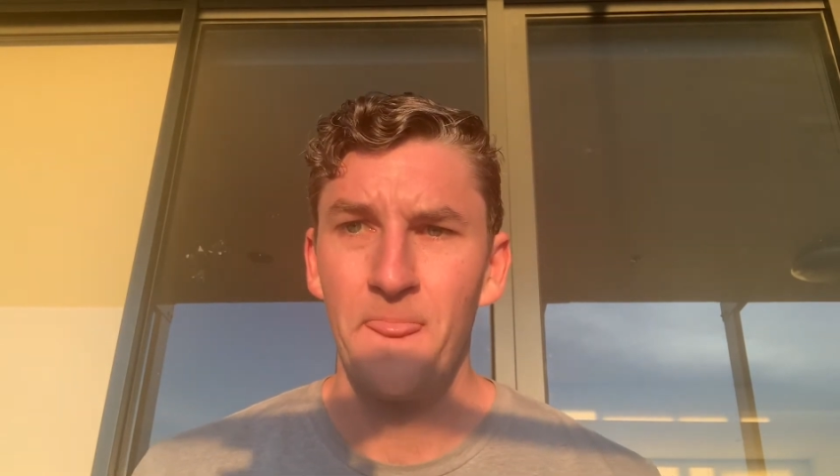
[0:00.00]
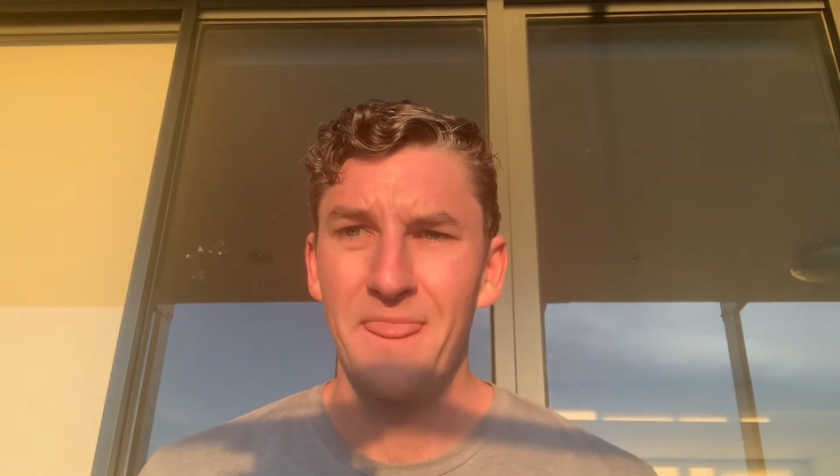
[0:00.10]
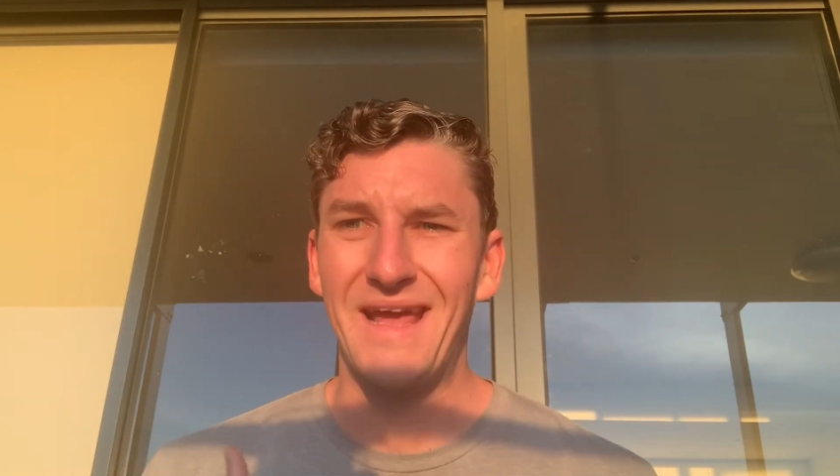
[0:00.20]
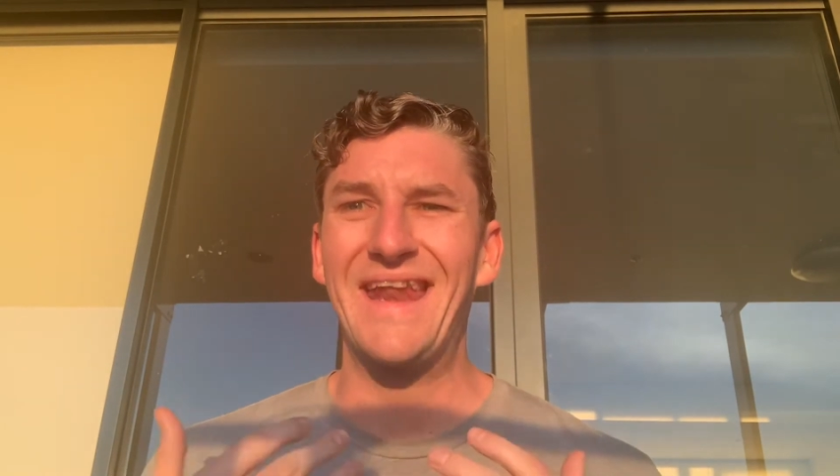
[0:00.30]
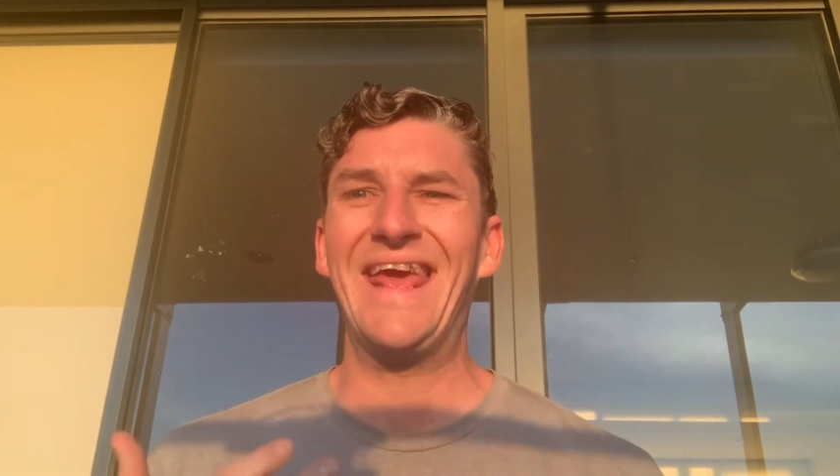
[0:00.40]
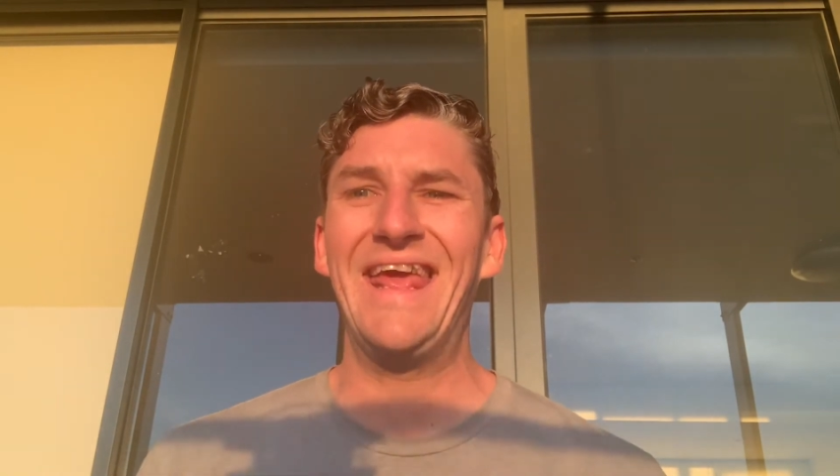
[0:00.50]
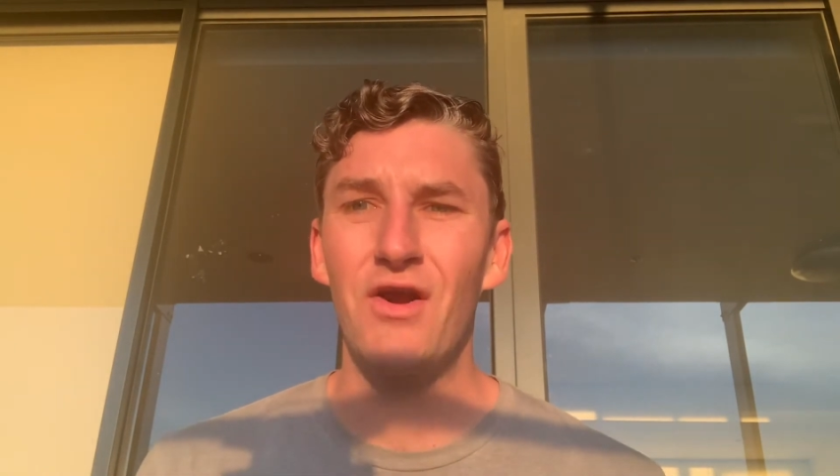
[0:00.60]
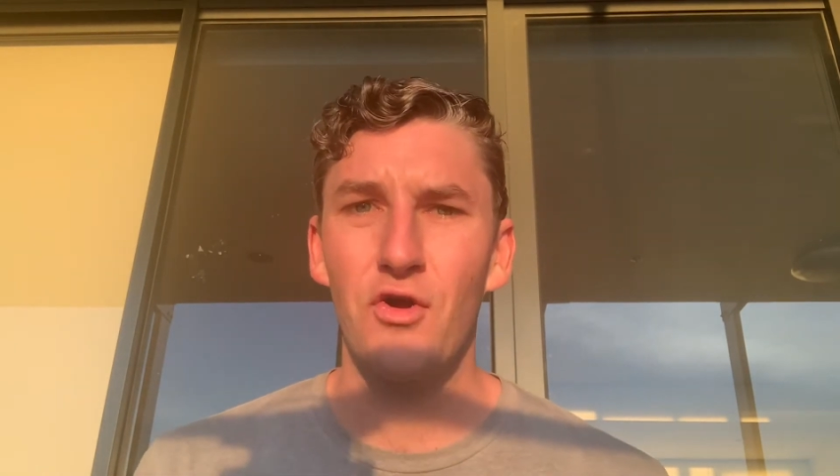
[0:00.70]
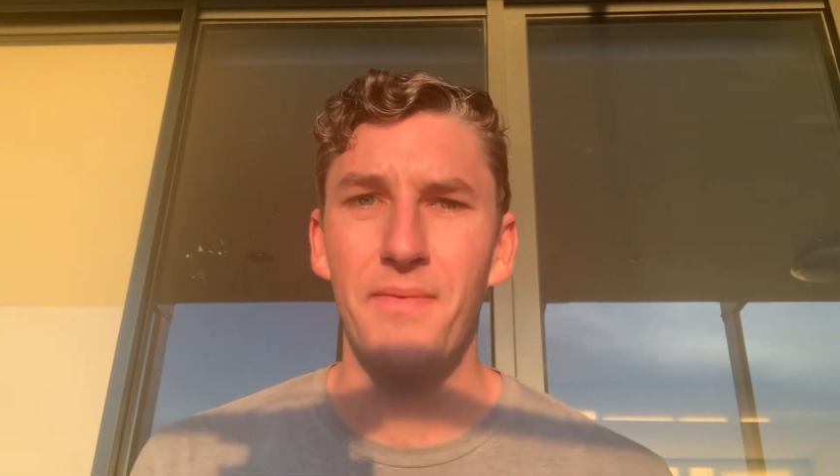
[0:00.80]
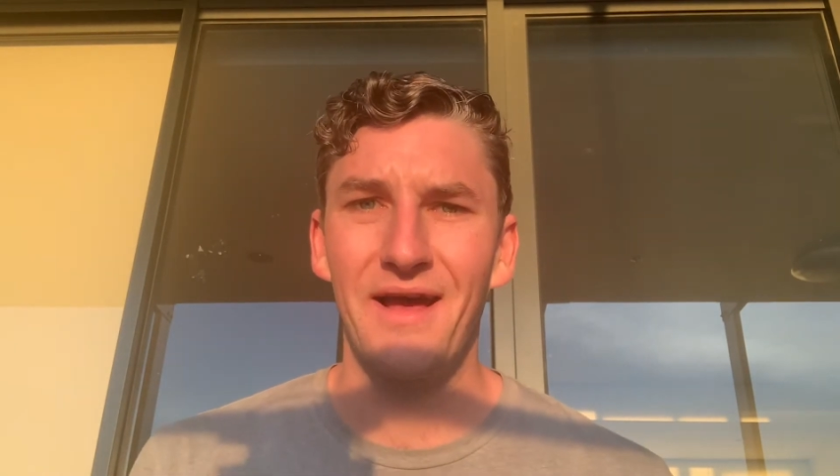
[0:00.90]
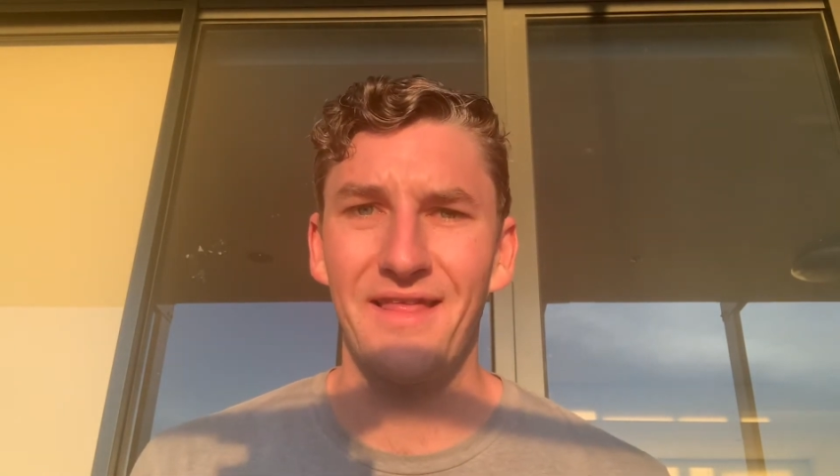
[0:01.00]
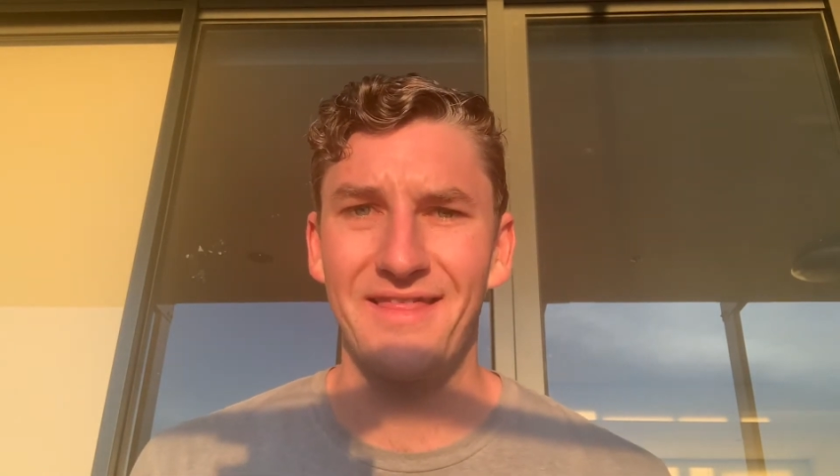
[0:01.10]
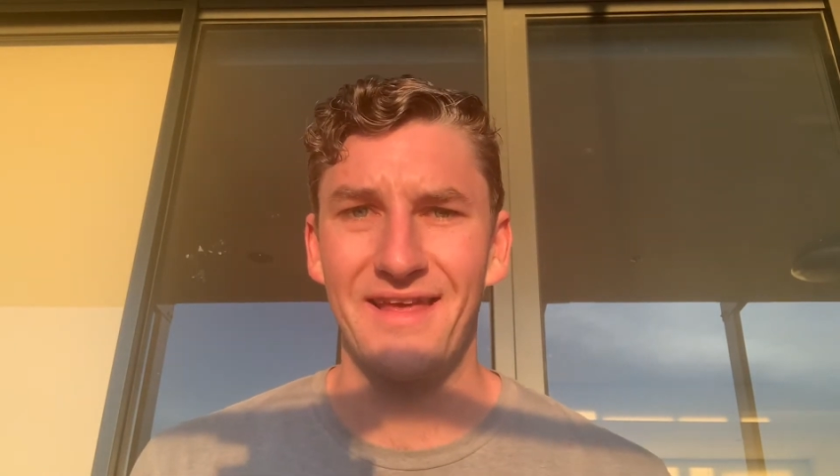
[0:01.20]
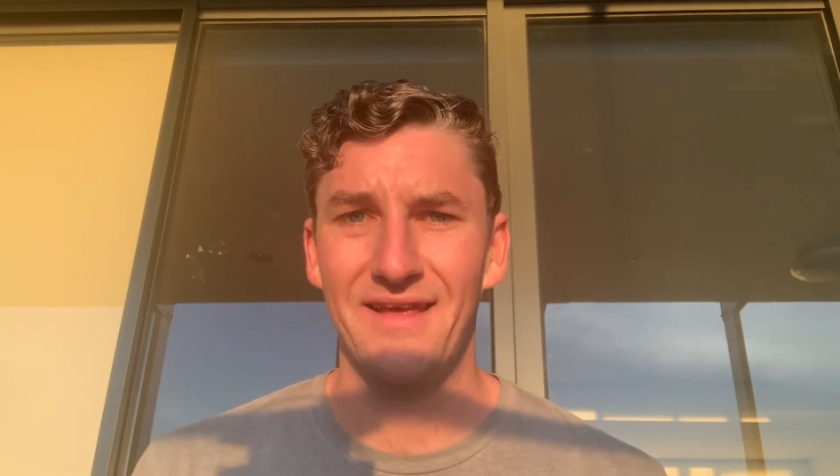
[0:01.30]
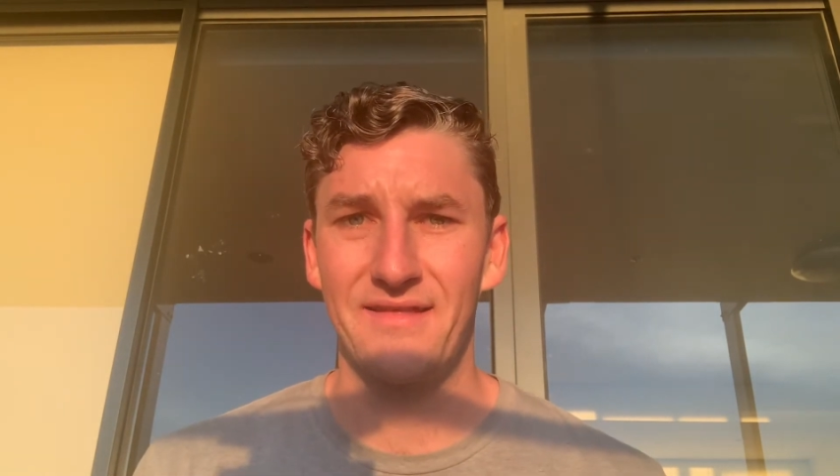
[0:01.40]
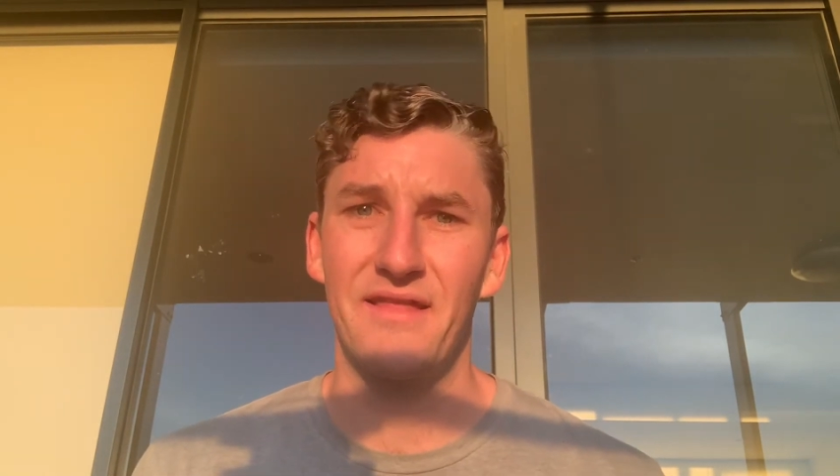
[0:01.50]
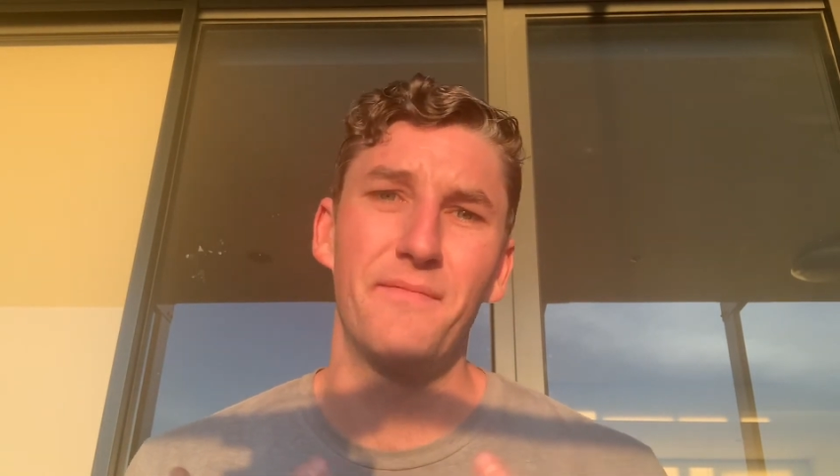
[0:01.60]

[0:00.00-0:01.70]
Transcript: They're going to hear about the things that